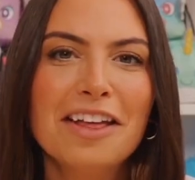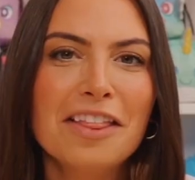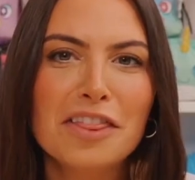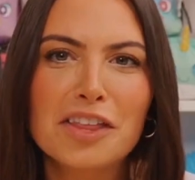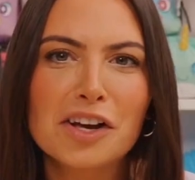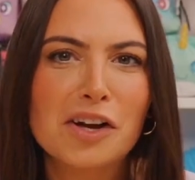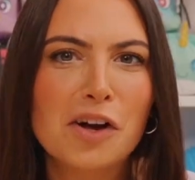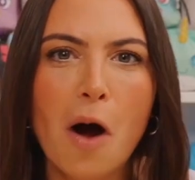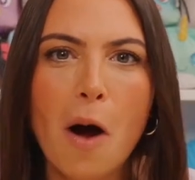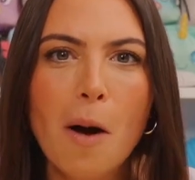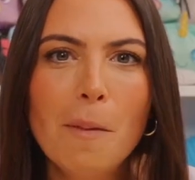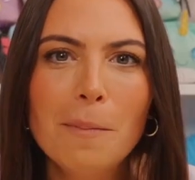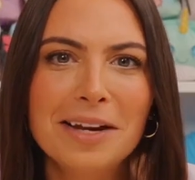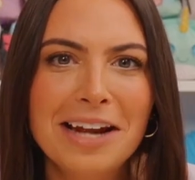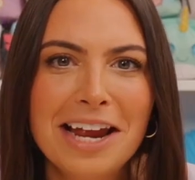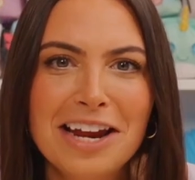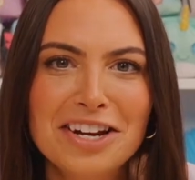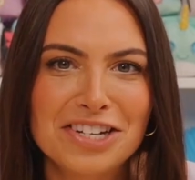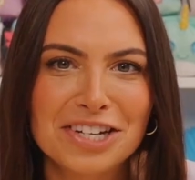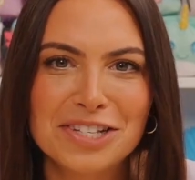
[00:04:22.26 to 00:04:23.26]
The
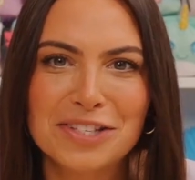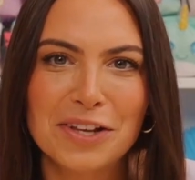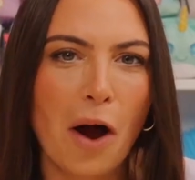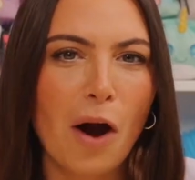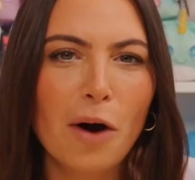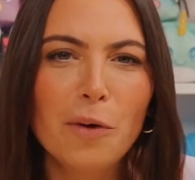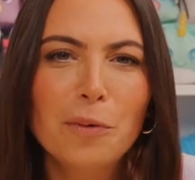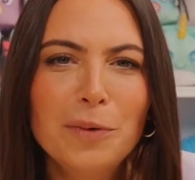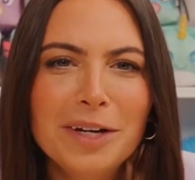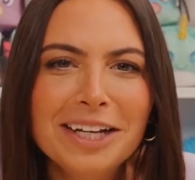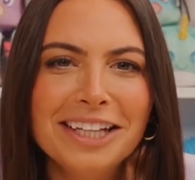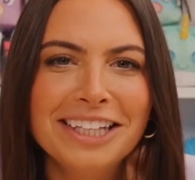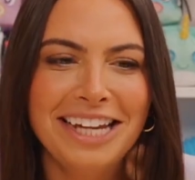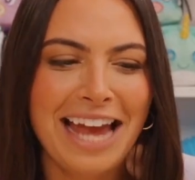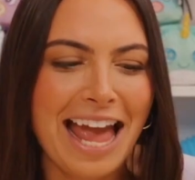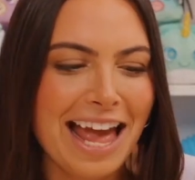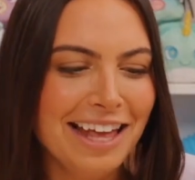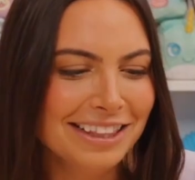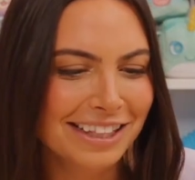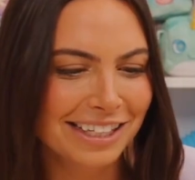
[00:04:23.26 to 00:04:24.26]
combinations are really
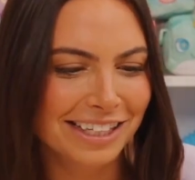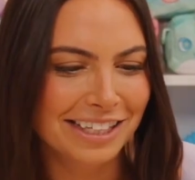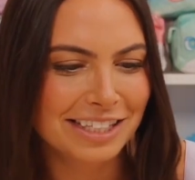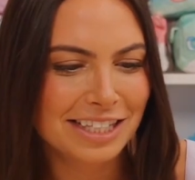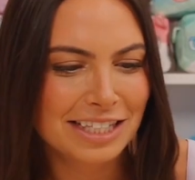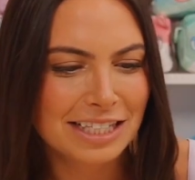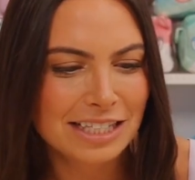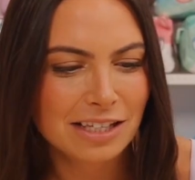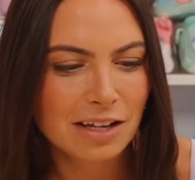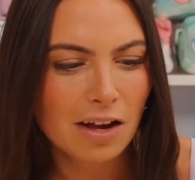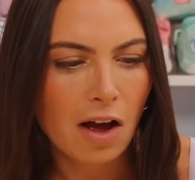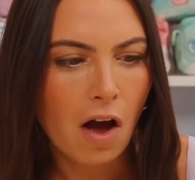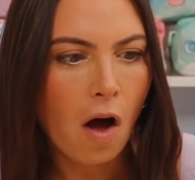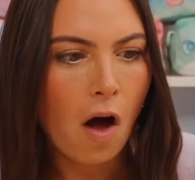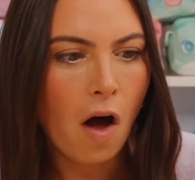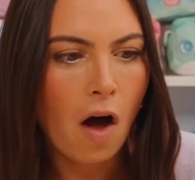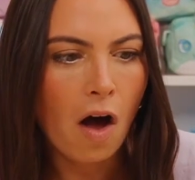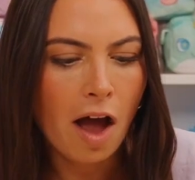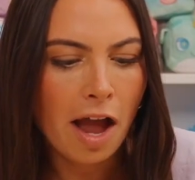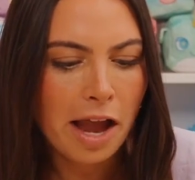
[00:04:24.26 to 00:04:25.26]
endless.
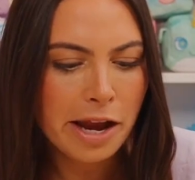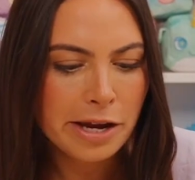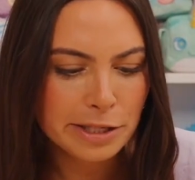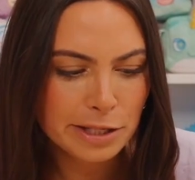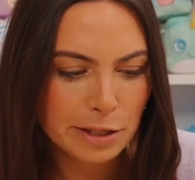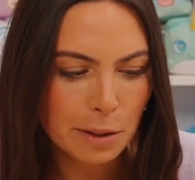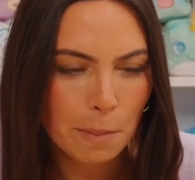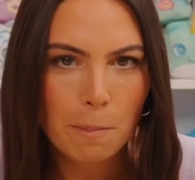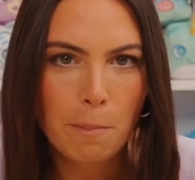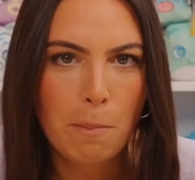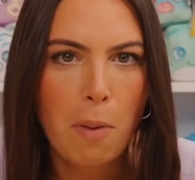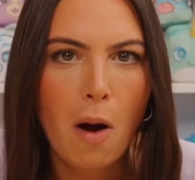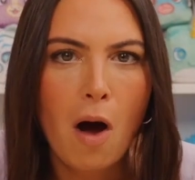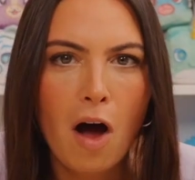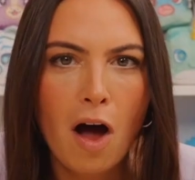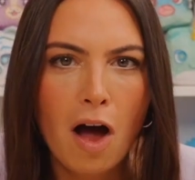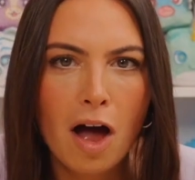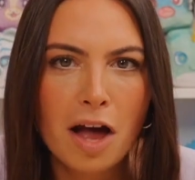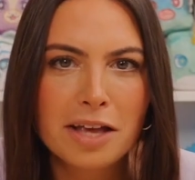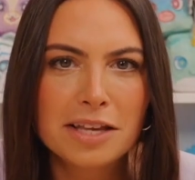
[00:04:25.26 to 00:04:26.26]
Eyes,
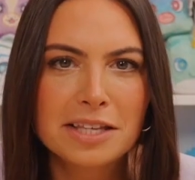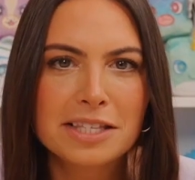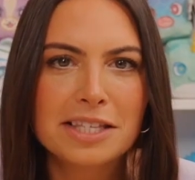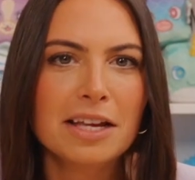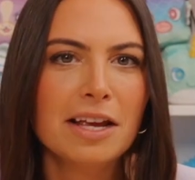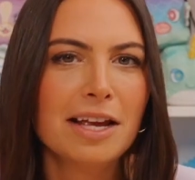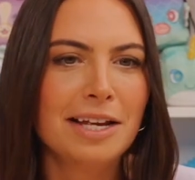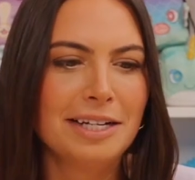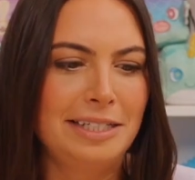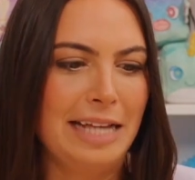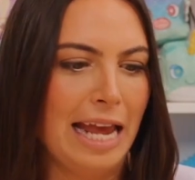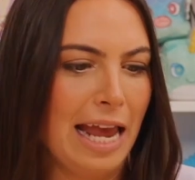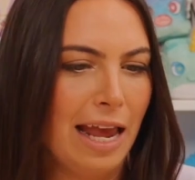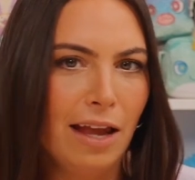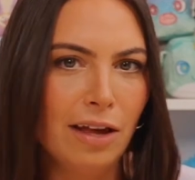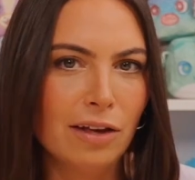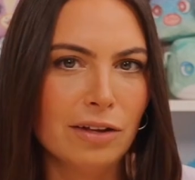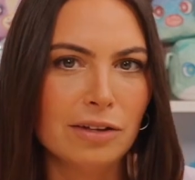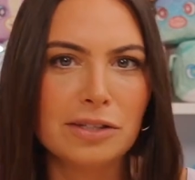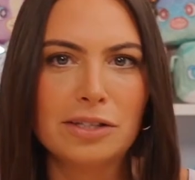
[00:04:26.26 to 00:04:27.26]
paws,
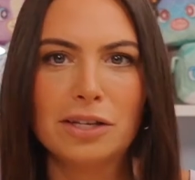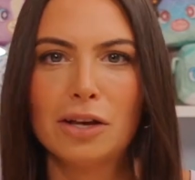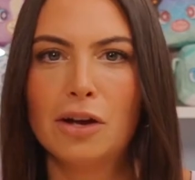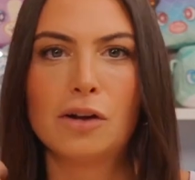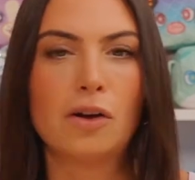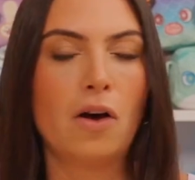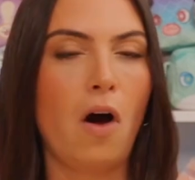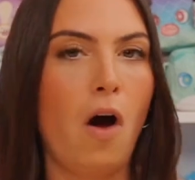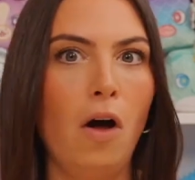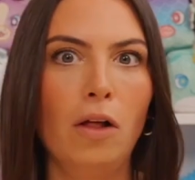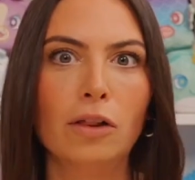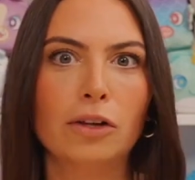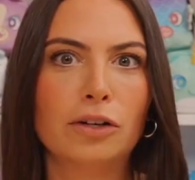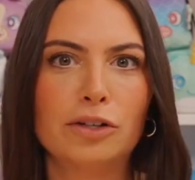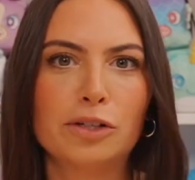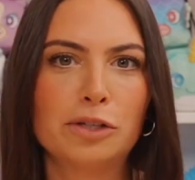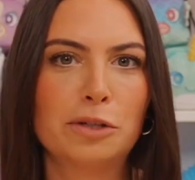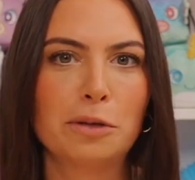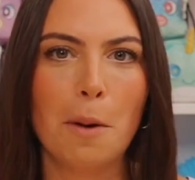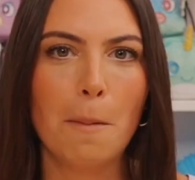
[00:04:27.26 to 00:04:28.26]
tails,
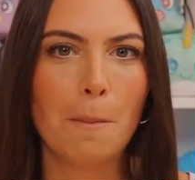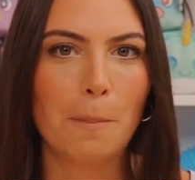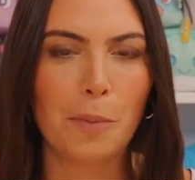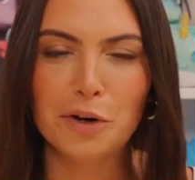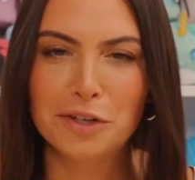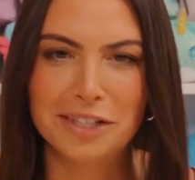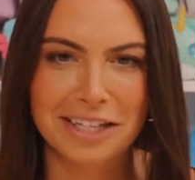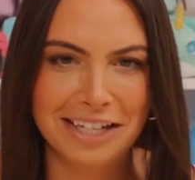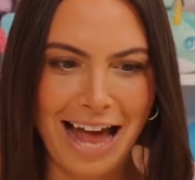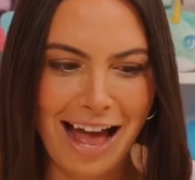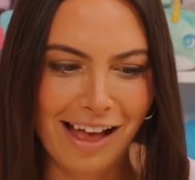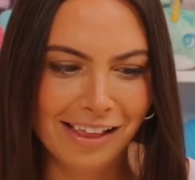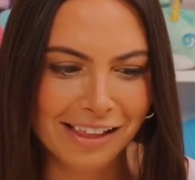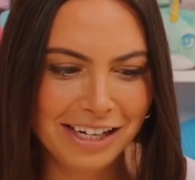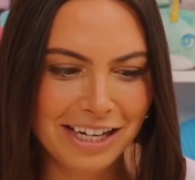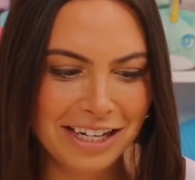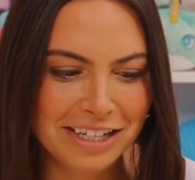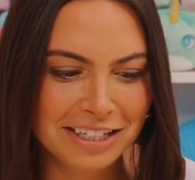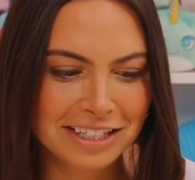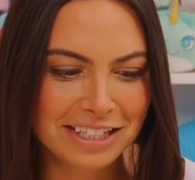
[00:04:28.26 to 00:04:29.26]
collars,
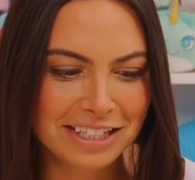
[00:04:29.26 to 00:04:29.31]
personalities,